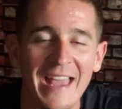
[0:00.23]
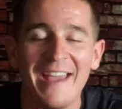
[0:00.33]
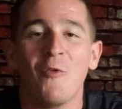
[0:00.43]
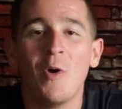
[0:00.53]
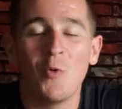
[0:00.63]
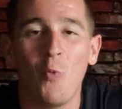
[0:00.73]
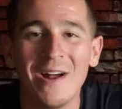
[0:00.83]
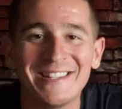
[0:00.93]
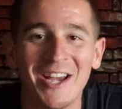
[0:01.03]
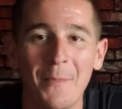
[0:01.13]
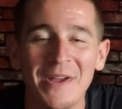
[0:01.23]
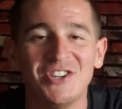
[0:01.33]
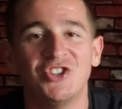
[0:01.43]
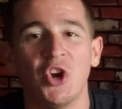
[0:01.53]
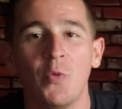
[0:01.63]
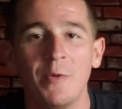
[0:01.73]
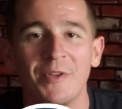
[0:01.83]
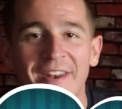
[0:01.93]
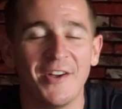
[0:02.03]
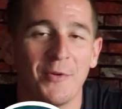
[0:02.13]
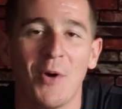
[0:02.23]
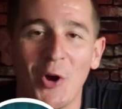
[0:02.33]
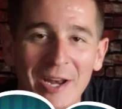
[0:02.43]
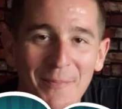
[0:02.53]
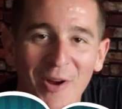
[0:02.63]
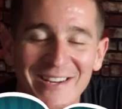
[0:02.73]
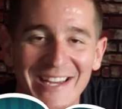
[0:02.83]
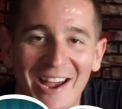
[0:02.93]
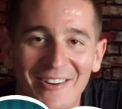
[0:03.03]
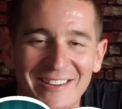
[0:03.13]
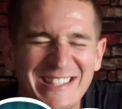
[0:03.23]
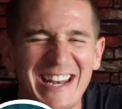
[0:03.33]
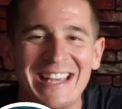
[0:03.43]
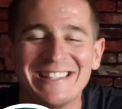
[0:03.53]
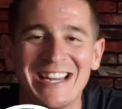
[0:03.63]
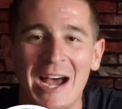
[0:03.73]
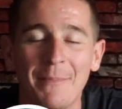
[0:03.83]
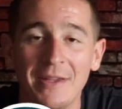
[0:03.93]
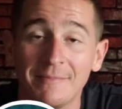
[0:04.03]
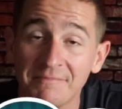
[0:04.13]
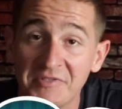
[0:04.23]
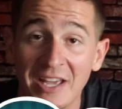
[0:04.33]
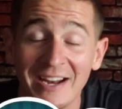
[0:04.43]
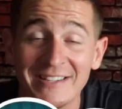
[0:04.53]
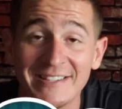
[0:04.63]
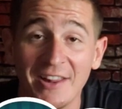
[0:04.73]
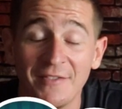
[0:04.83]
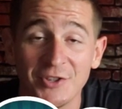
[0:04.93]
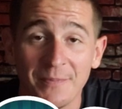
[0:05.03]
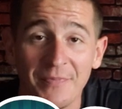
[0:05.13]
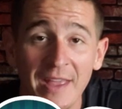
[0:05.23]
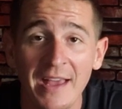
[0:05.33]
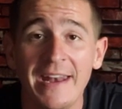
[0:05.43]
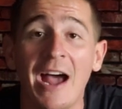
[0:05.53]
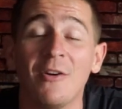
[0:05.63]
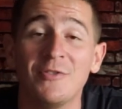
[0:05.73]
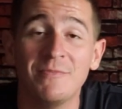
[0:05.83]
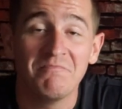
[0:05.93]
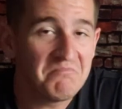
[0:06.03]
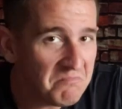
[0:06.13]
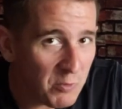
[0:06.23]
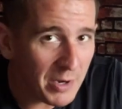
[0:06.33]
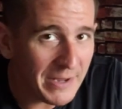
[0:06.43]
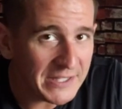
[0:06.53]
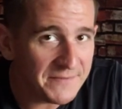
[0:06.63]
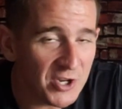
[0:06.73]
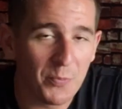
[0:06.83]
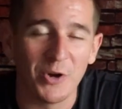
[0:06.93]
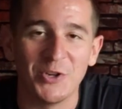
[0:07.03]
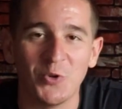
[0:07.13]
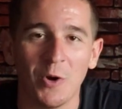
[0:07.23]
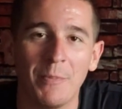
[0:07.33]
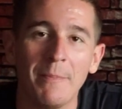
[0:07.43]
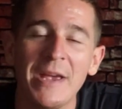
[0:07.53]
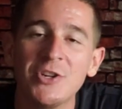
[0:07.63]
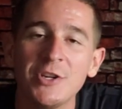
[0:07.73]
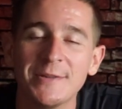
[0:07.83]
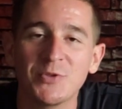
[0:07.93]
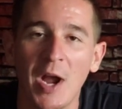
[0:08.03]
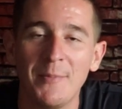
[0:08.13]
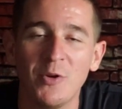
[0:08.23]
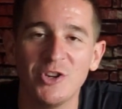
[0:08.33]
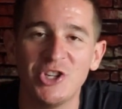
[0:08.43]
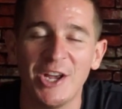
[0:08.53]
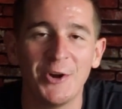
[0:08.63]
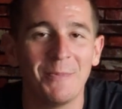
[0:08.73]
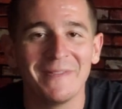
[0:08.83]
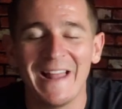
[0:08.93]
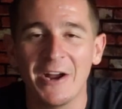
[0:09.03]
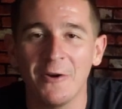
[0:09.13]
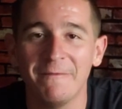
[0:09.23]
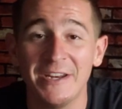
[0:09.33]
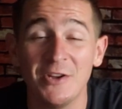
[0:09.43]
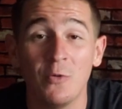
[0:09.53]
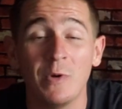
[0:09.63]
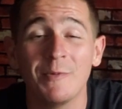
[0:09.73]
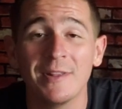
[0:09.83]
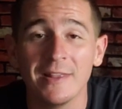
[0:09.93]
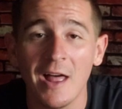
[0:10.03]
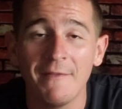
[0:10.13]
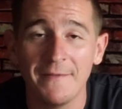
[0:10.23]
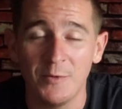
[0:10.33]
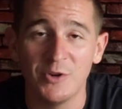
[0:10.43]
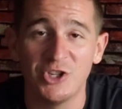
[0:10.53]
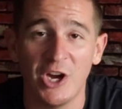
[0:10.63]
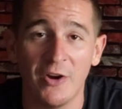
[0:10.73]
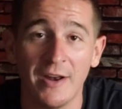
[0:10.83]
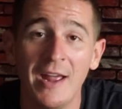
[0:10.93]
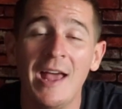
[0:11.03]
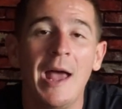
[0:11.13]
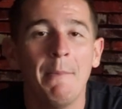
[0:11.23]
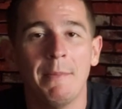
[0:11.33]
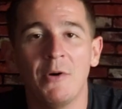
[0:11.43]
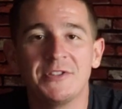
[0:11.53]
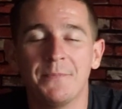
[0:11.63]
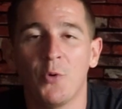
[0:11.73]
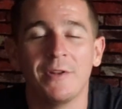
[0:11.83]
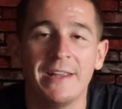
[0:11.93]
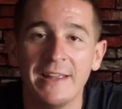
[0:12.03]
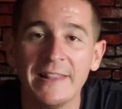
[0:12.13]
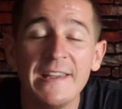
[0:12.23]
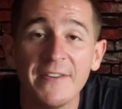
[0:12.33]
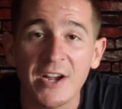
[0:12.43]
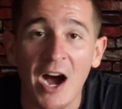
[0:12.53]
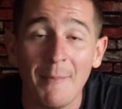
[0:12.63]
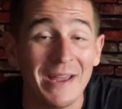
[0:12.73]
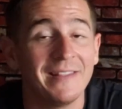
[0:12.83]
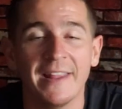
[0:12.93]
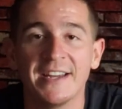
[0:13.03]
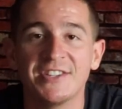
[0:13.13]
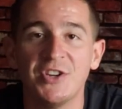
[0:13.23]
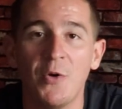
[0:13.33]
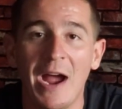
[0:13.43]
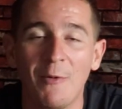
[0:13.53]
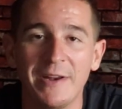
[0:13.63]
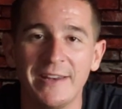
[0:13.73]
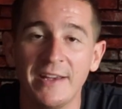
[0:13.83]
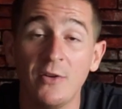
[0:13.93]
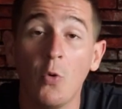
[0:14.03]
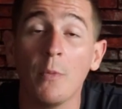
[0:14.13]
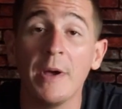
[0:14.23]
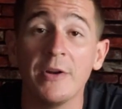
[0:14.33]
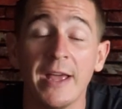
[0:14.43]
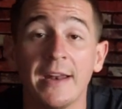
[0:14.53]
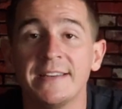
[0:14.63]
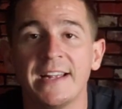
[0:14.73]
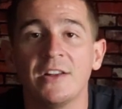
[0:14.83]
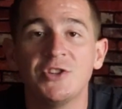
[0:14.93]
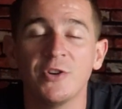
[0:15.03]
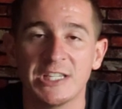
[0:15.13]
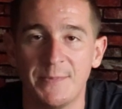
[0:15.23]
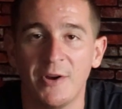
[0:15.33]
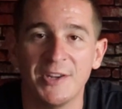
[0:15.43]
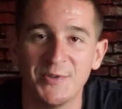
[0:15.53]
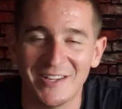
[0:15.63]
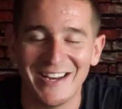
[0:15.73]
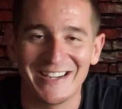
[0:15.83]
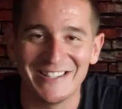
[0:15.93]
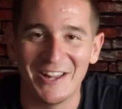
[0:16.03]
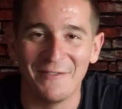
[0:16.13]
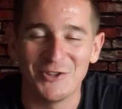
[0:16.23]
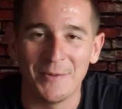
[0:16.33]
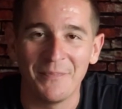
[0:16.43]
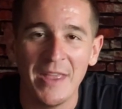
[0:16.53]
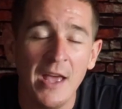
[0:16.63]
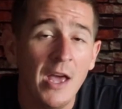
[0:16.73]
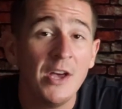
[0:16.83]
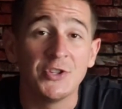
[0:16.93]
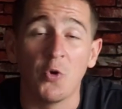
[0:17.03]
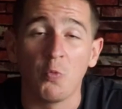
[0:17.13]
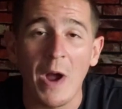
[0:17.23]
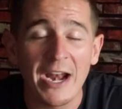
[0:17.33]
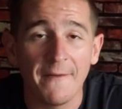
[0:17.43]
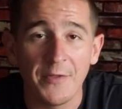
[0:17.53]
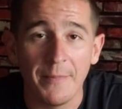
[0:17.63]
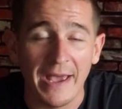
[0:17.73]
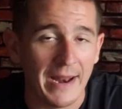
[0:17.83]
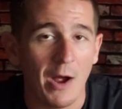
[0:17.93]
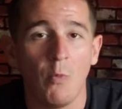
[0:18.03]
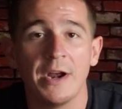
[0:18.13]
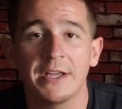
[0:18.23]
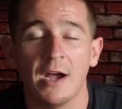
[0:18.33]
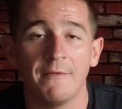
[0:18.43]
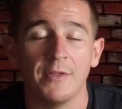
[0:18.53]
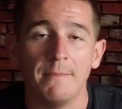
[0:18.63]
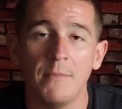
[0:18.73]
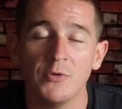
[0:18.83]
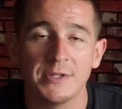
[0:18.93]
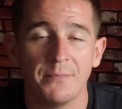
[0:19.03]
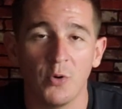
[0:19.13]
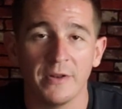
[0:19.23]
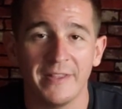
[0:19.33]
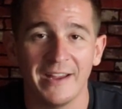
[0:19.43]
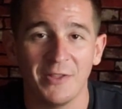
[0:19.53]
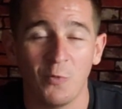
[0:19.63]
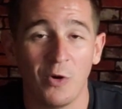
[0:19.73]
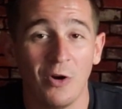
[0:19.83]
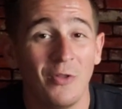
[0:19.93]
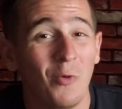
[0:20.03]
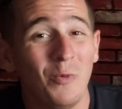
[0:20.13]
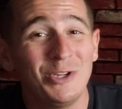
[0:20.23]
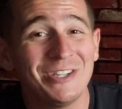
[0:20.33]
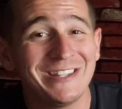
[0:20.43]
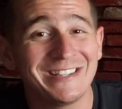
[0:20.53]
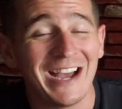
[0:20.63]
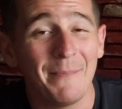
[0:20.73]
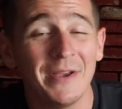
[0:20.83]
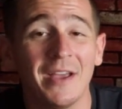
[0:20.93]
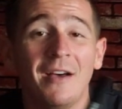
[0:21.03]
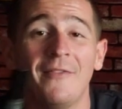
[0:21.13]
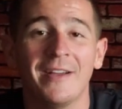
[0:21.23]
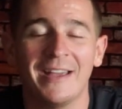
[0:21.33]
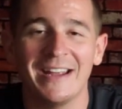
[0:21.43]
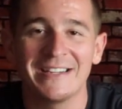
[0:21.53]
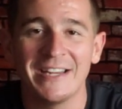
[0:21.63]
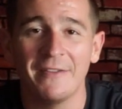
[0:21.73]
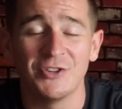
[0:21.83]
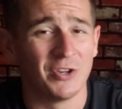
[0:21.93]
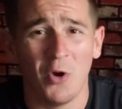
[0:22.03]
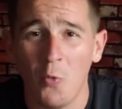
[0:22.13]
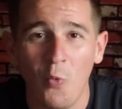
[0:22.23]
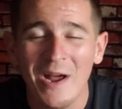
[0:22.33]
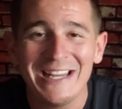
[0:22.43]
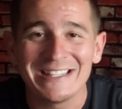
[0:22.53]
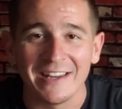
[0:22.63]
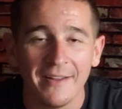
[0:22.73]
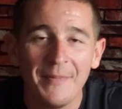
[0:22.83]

Hey everyone, what's up? It's Joey with another marketing breakdown. Today's topic, connected television. Now, we're gonna make this video pretty short, but make sure you subscribe to our channel, like our video, we would love it if you would share it. But most importantly, leave a comment, let us know how we did, or better yet, tell us your experience with connected television. So right off the bat, I wanna cover the most important thing in the world, which is the topic of connected television. What is it?